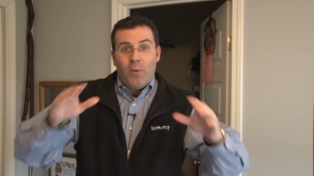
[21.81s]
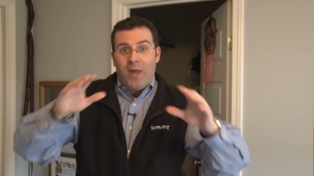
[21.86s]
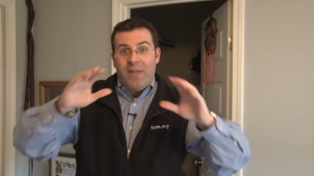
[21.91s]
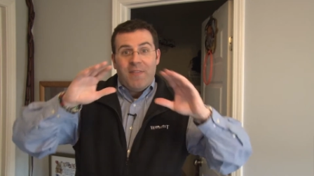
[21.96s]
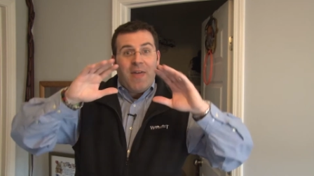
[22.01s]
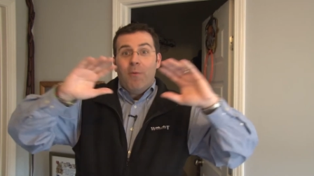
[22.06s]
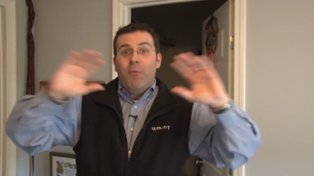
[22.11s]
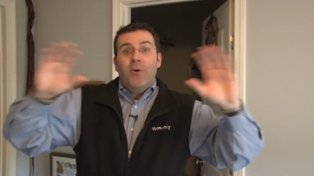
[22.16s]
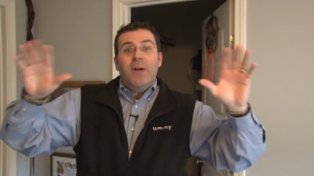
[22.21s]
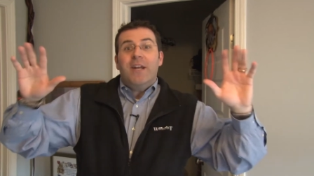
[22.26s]

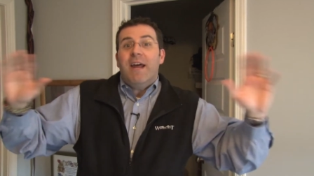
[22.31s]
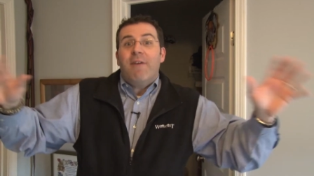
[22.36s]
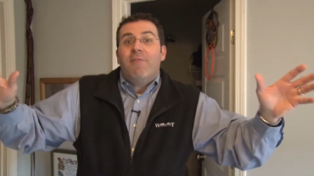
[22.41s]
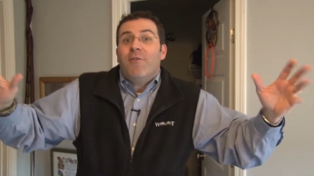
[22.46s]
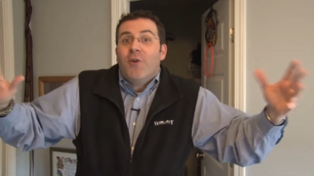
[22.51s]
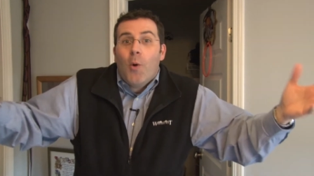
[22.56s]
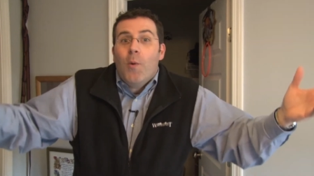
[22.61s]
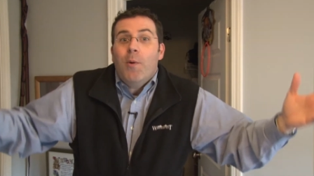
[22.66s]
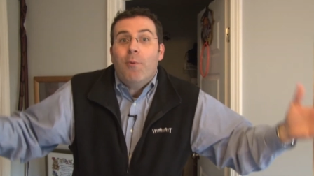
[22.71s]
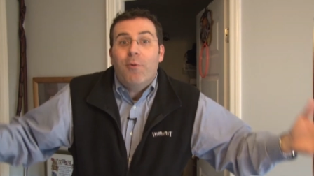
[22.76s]
and they wouldn't
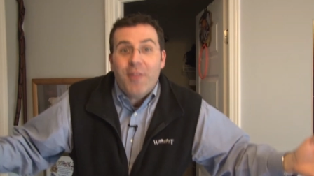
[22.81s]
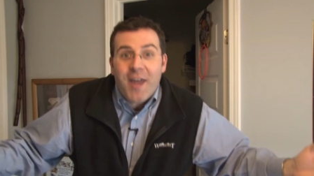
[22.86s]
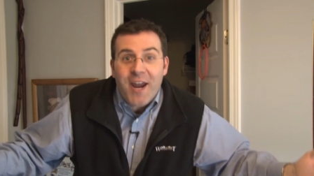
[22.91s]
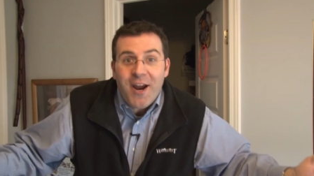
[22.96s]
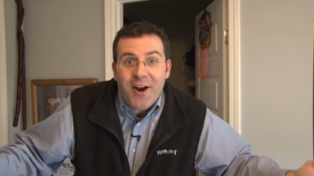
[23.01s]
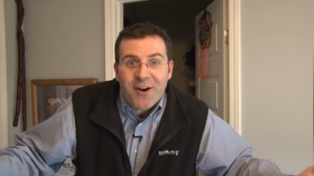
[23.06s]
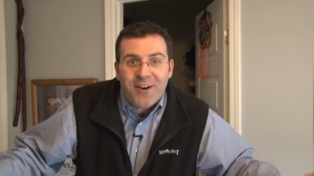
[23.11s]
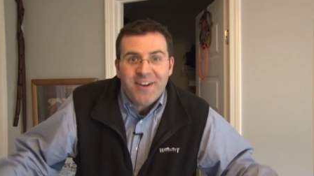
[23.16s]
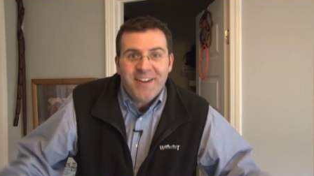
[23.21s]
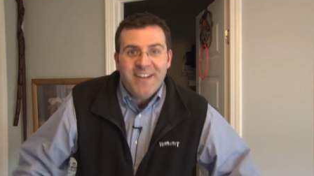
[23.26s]
ever know we were
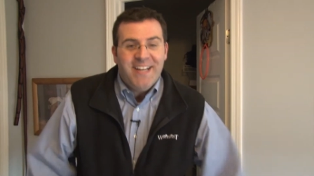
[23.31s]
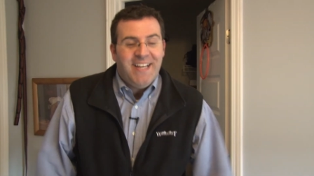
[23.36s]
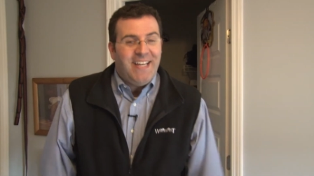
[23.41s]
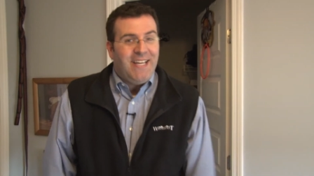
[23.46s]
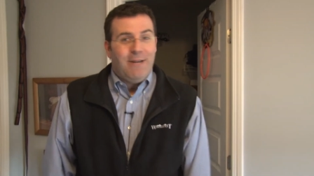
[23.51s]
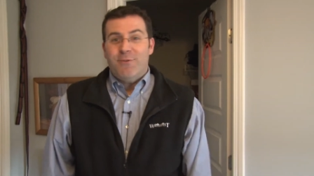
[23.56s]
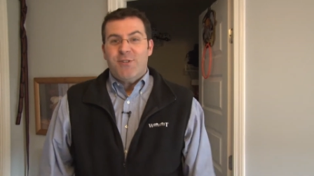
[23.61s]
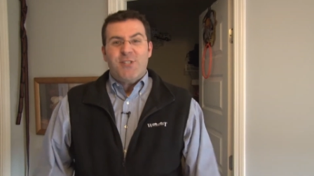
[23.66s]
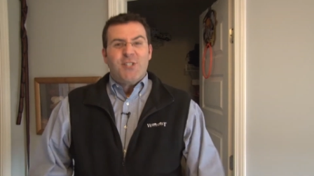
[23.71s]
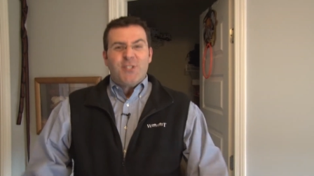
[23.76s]
there.
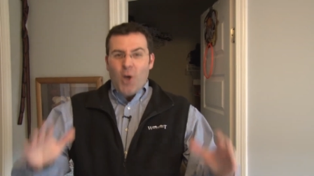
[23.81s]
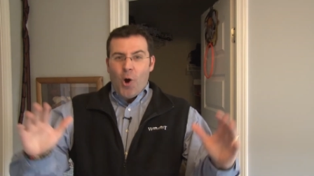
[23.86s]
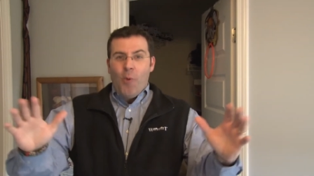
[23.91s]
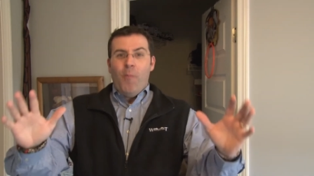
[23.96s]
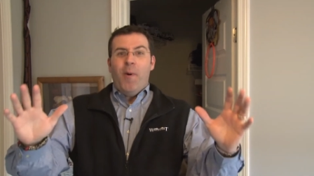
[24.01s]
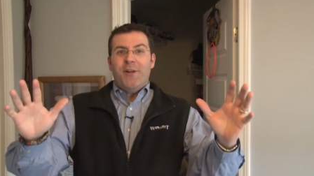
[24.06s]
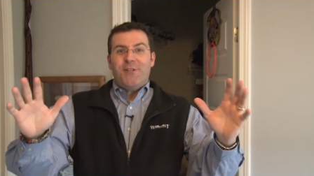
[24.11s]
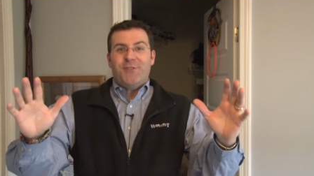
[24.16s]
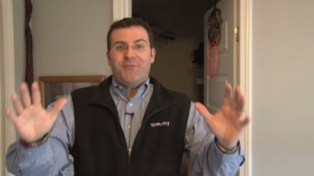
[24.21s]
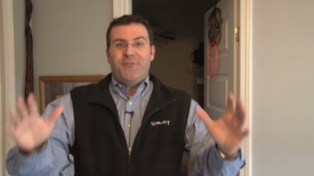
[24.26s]
It was so
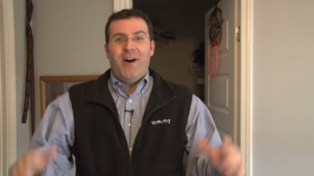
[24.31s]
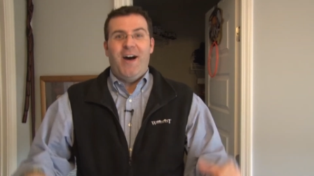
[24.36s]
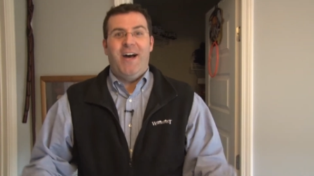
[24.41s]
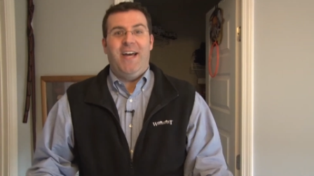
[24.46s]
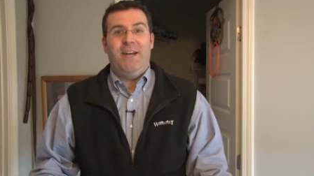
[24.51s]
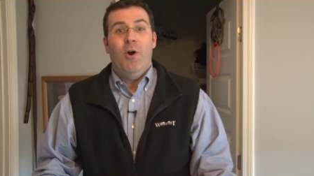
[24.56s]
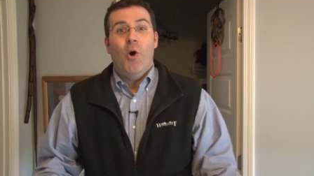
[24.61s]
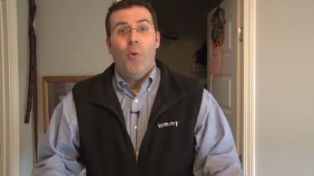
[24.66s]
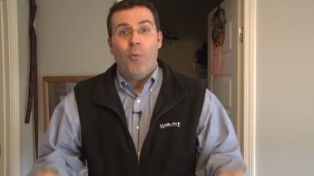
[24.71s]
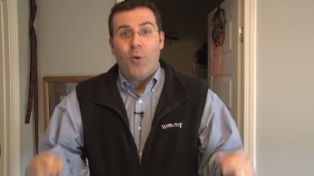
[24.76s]
much
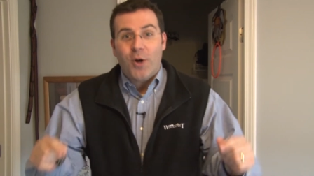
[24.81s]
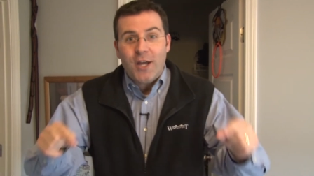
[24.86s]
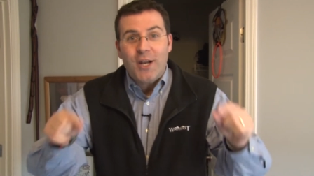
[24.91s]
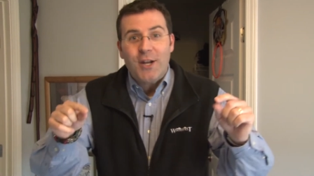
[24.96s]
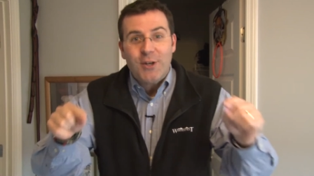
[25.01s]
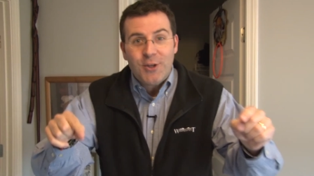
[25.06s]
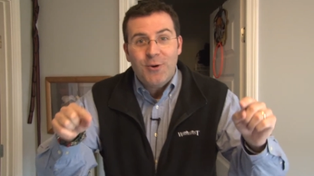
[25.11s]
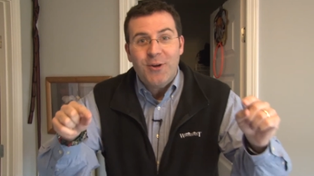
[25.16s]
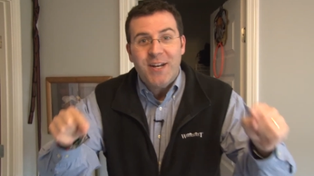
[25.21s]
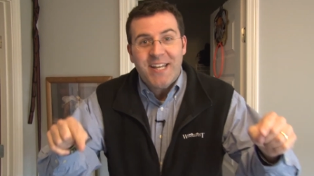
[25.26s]
fun. We're
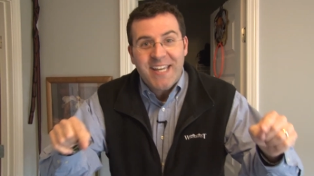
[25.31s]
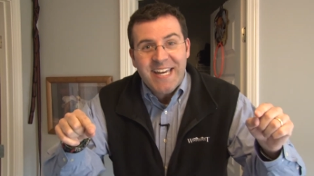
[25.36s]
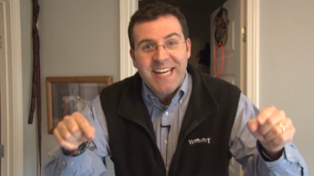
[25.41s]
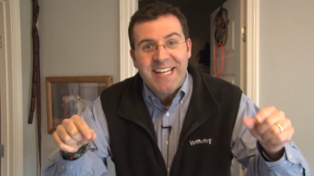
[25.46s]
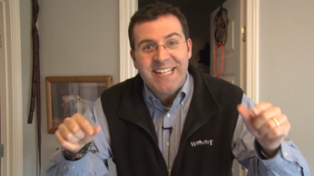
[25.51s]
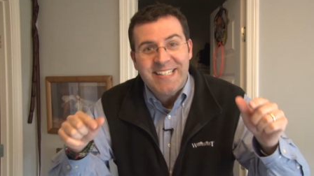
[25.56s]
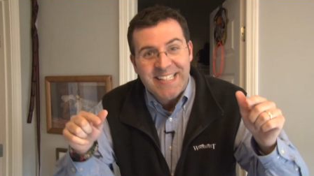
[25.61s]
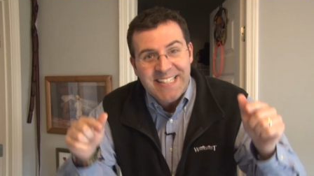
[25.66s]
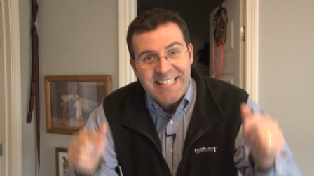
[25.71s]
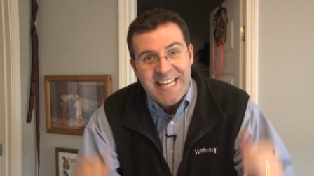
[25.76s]
going to do it
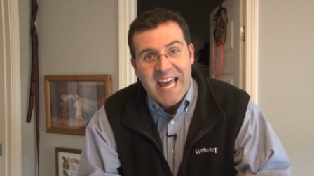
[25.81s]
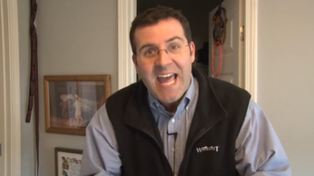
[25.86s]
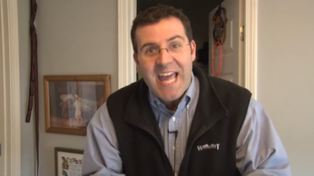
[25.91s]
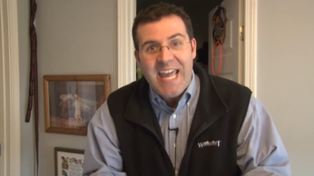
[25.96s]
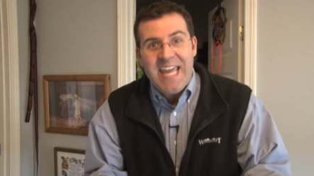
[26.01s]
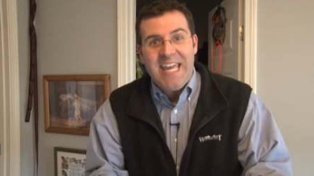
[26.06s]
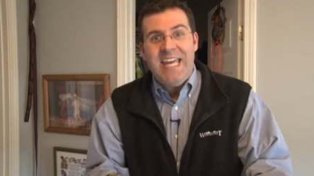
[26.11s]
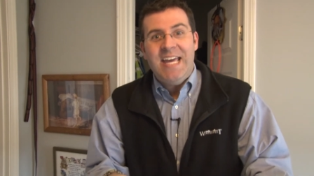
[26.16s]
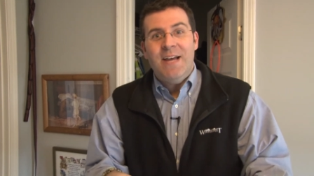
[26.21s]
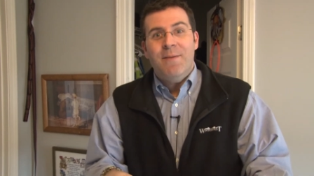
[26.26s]
again
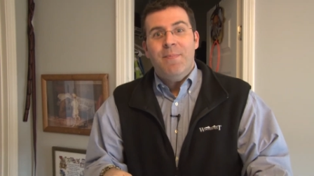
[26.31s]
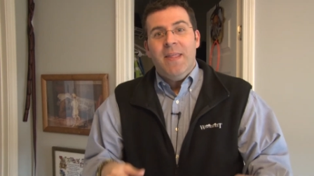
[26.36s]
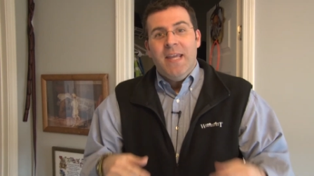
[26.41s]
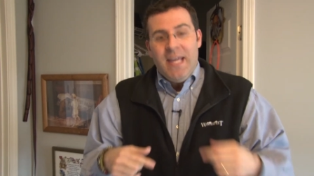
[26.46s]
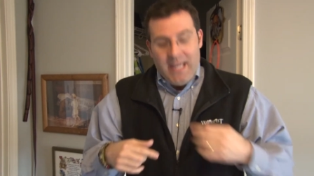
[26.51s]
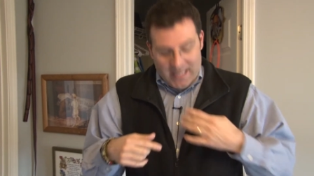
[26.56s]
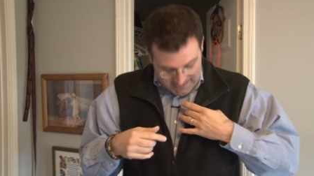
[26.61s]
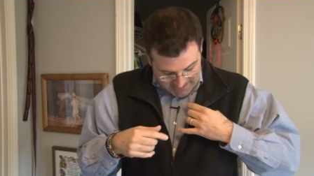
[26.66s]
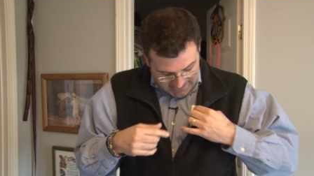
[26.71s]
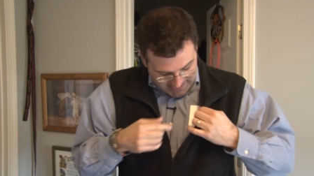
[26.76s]
today,
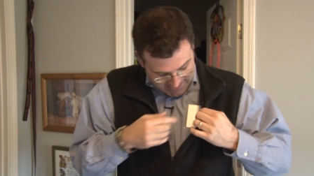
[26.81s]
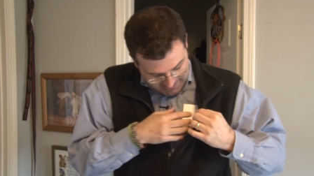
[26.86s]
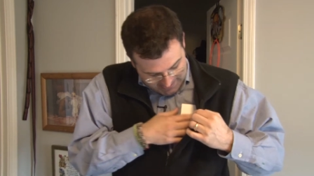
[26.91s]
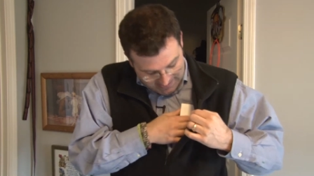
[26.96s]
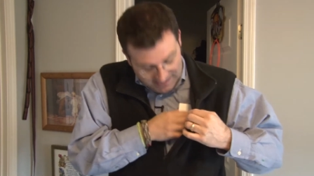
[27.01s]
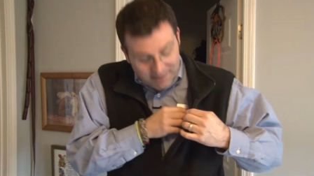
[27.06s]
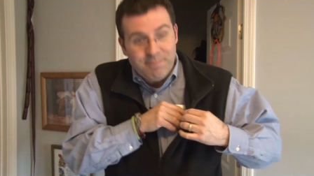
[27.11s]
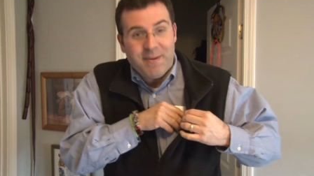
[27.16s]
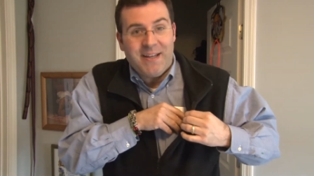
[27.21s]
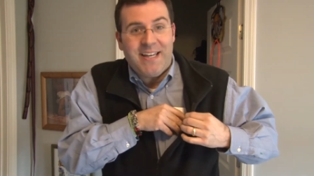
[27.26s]
uh,
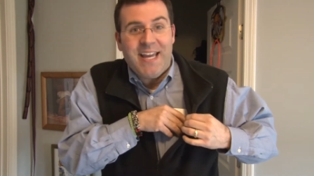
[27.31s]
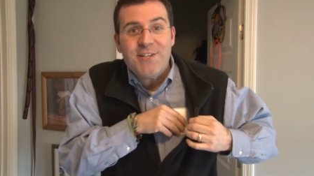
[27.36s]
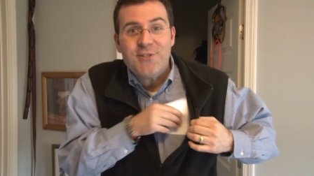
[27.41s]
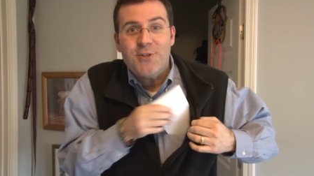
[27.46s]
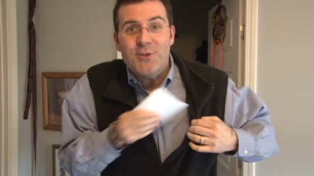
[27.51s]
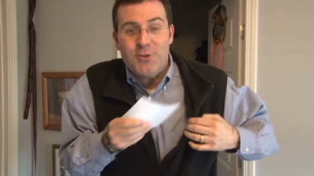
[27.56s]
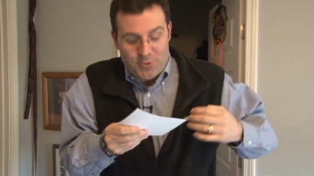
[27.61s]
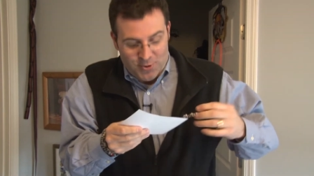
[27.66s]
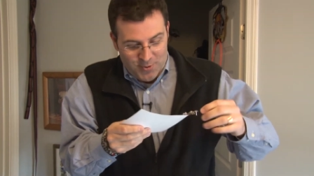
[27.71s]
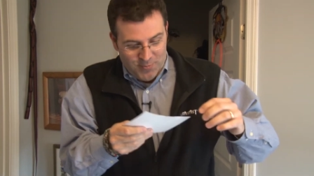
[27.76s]
but
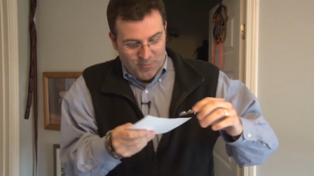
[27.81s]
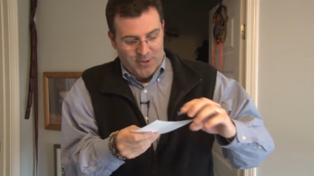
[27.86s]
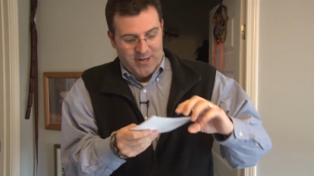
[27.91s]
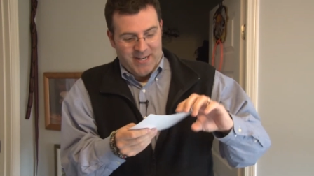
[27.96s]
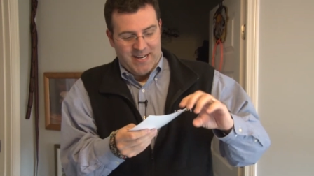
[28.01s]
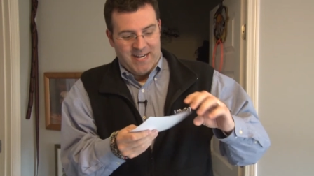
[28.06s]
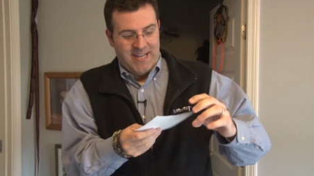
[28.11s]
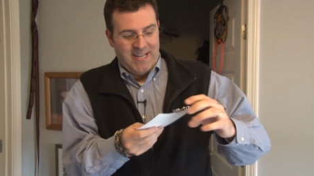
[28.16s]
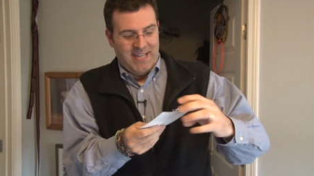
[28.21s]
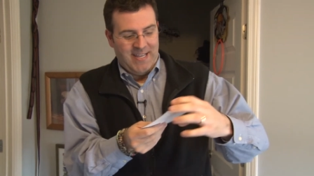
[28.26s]
guess whose room we're
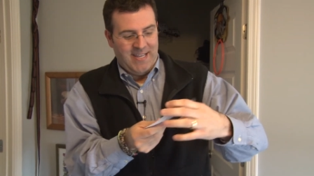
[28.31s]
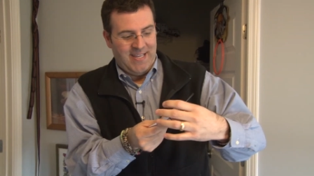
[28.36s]
in?